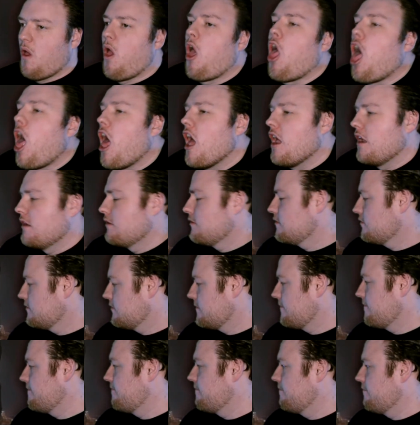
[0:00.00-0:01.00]
Oh.
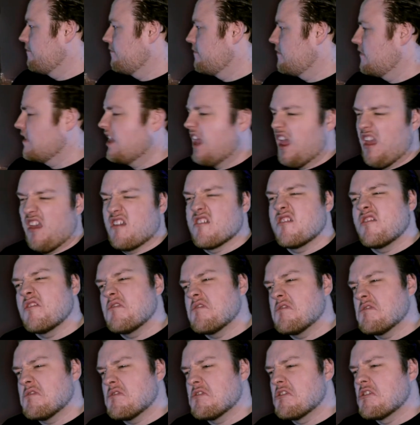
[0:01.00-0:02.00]

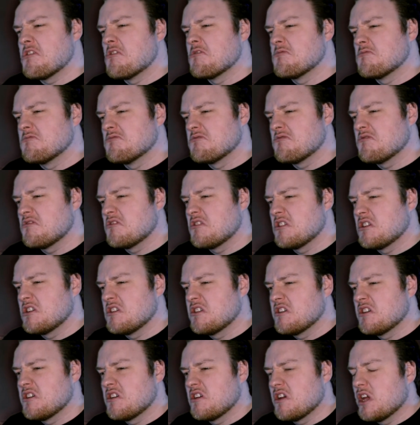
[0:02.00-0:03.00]
Ew.
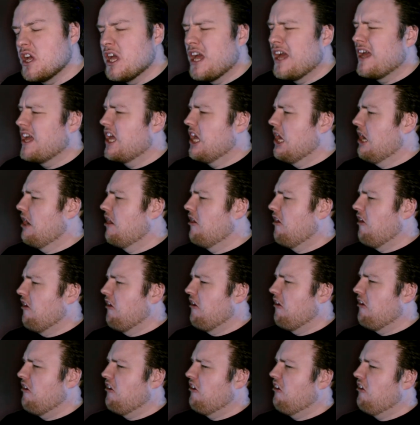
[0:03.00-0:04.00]
Ah.
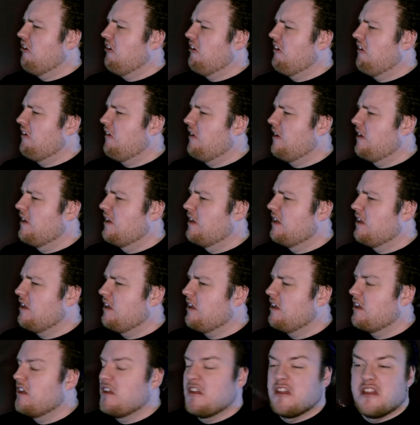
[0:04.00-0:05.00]

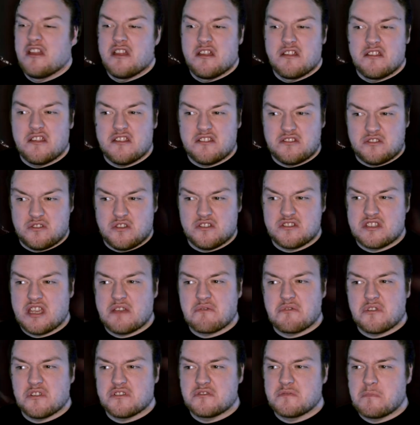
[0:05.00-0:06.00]
This does
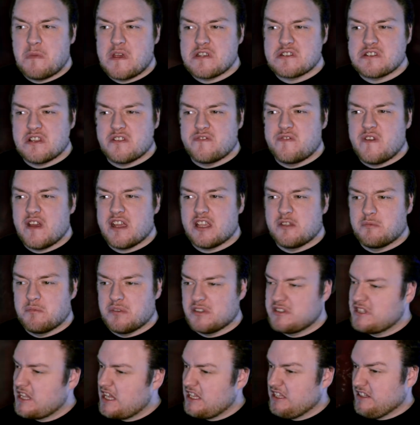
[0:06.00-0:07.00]
have good special effects,
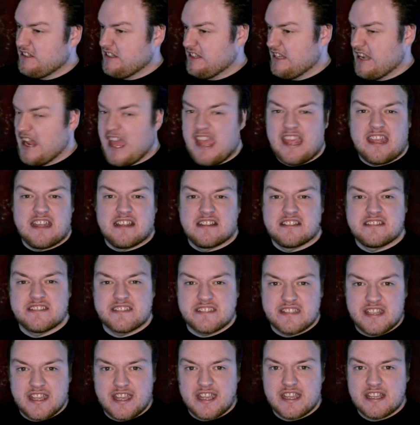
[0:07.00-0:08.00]
but that's
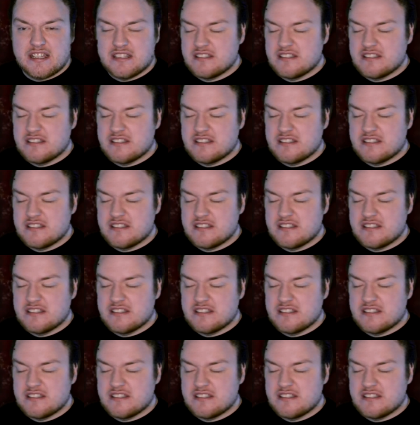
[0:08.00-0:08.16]
nasty.